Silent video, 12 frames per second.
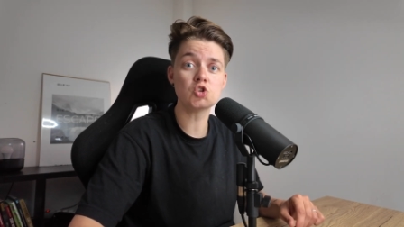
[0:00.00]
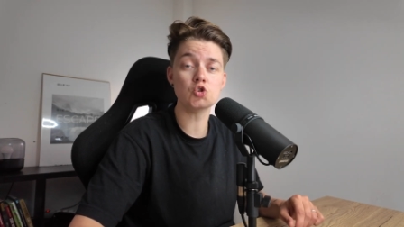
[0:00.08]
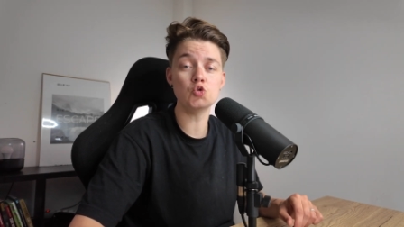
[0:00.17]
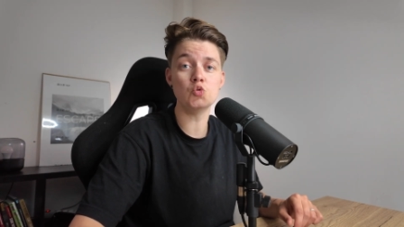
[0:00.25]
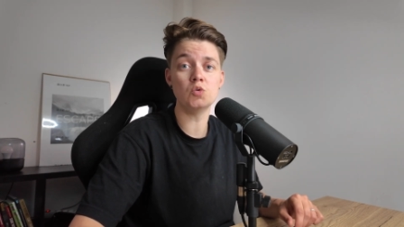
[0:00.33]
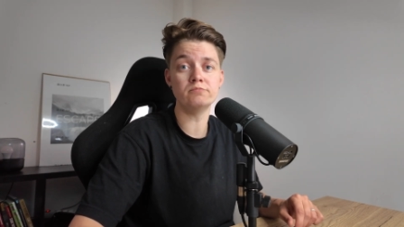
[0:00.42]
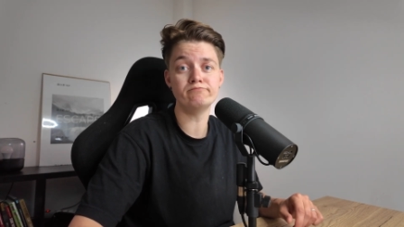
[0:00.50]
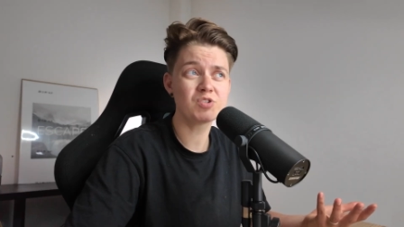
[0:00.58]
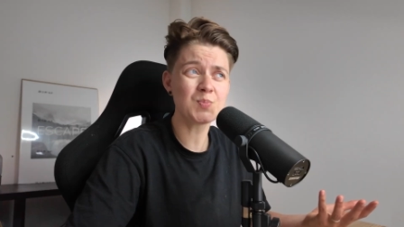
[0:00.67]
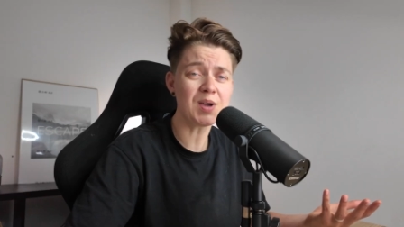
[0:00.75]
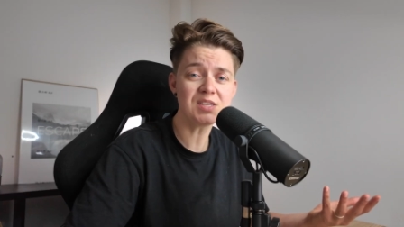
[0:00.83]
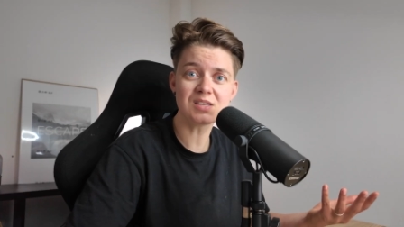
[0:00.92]
to
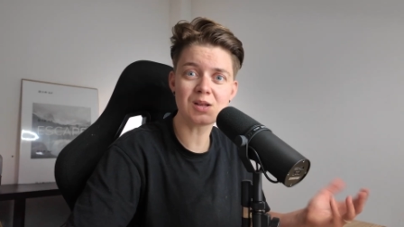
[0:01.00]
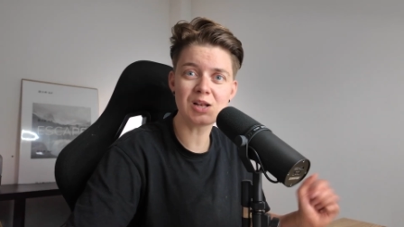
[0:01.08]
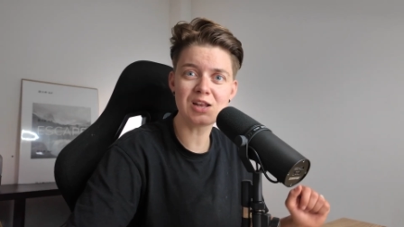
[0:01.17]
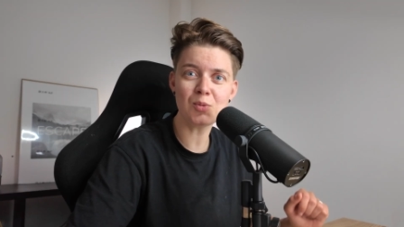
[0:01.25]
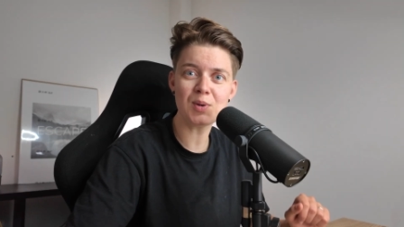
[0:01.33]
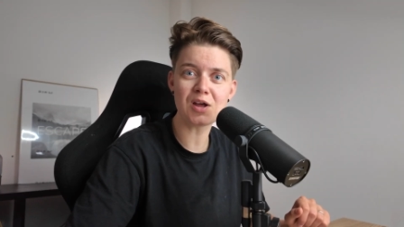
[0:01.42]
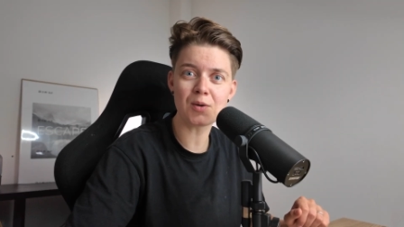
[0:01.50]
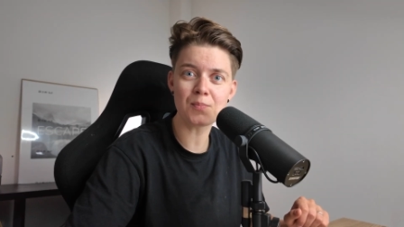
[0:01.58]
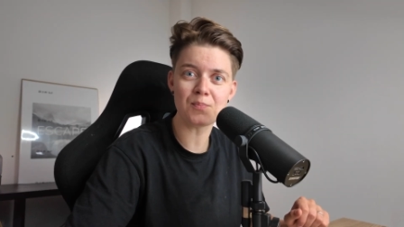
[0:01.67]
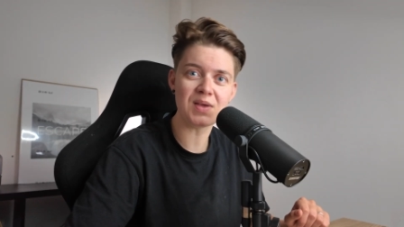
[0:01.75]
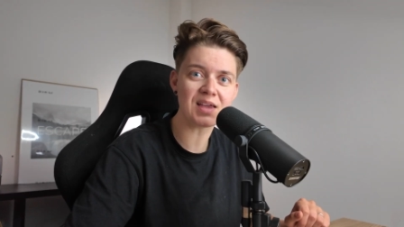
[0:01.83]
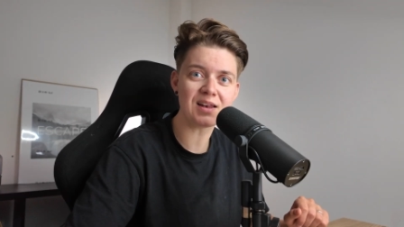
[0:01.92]
spice it a little bit
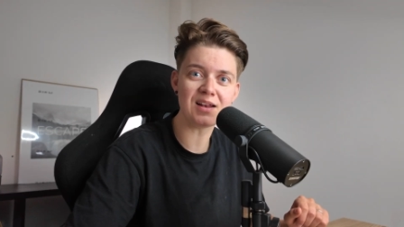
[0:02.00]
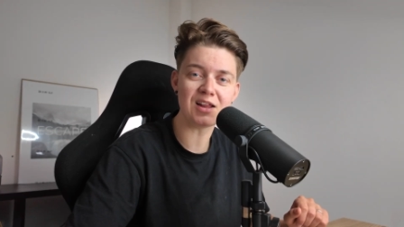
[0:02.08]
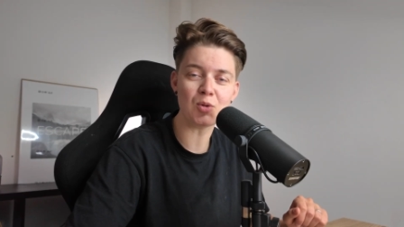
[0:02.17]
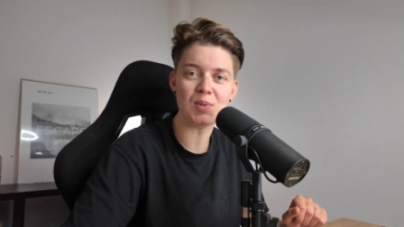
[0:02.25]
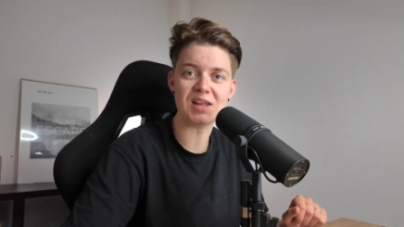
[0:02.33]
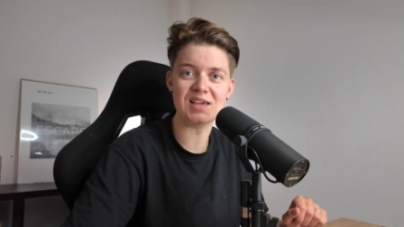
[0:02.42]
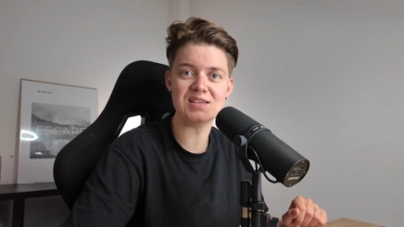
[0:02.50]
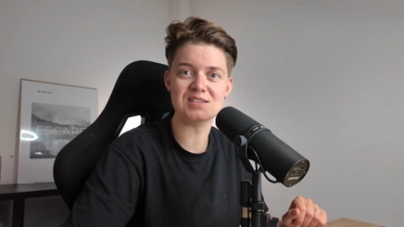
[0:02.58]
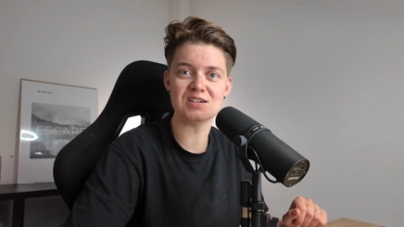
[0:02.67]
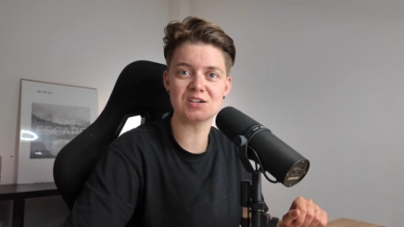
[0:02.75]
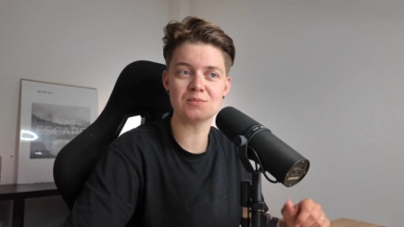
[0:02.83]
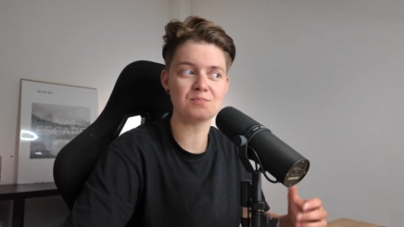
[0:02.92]
up, make it a little bit
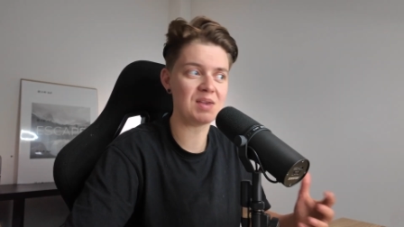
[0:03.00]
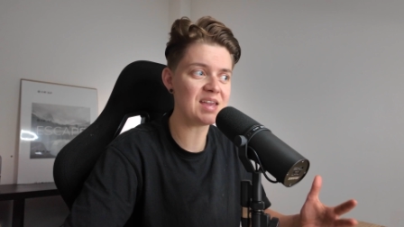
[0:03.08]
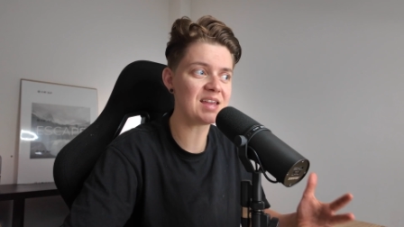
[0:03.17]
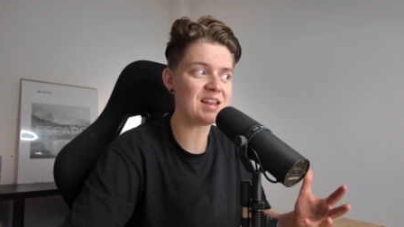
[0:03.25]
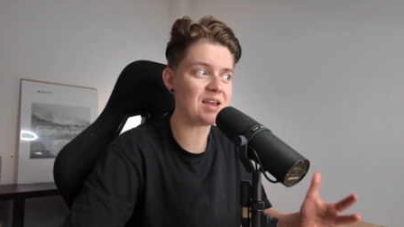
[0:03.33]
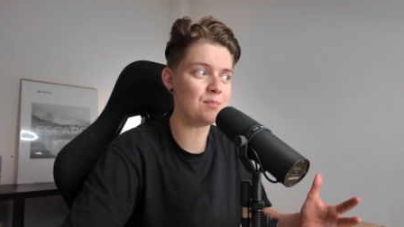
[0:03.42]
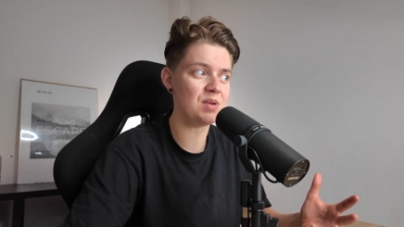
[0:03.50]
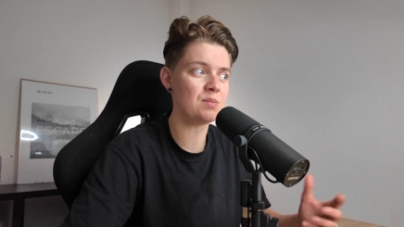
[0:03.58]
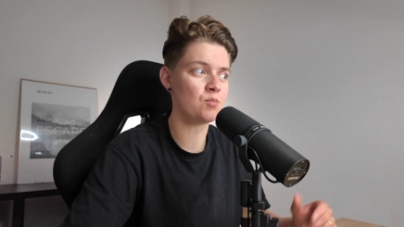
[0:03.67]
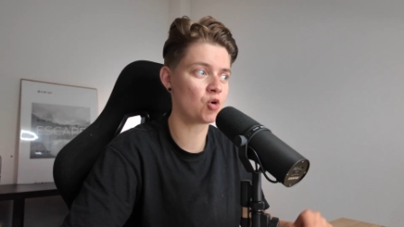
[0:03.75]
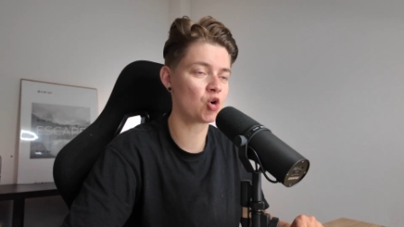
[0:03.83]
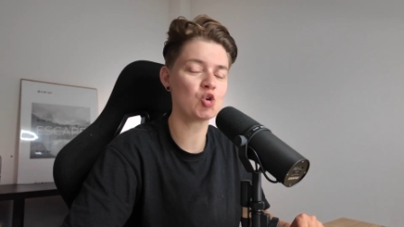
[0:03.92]
easier, make it a bit
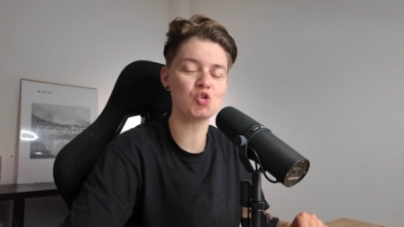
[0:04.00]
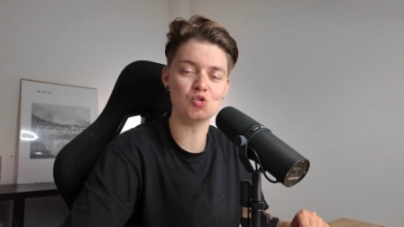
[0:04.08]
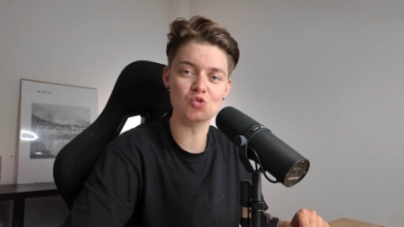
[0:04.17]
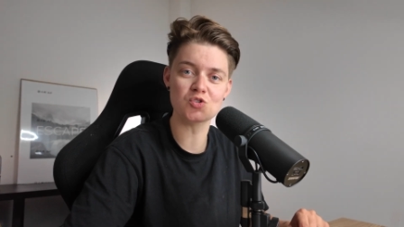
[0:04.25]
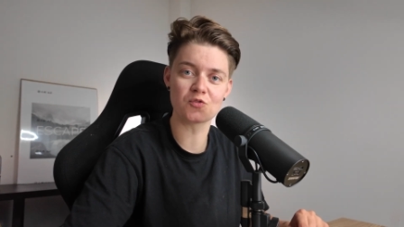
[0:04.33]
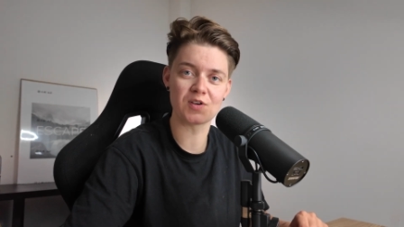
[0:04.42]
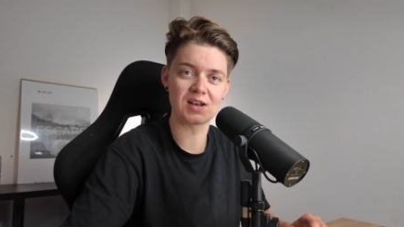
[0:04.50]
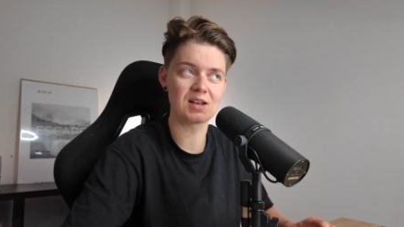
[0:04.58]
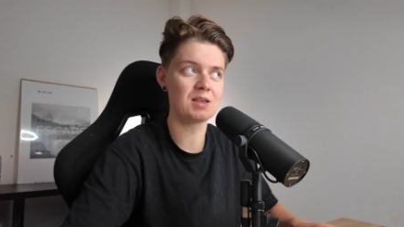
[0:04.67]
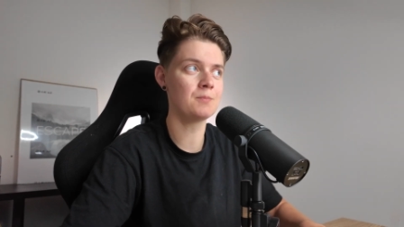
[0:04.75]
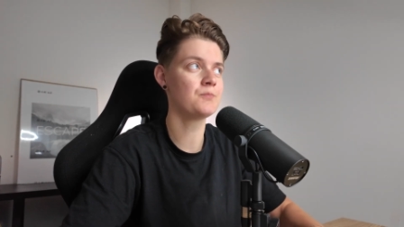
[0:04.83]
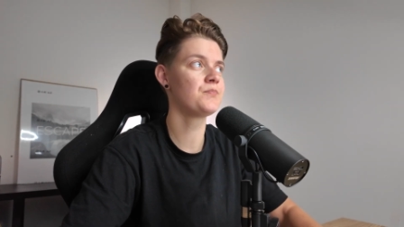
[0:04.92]
more user
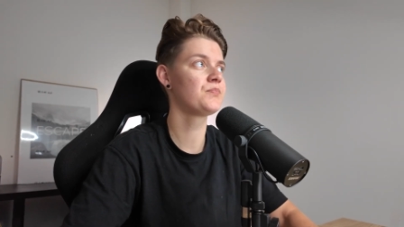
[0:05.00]
friendly.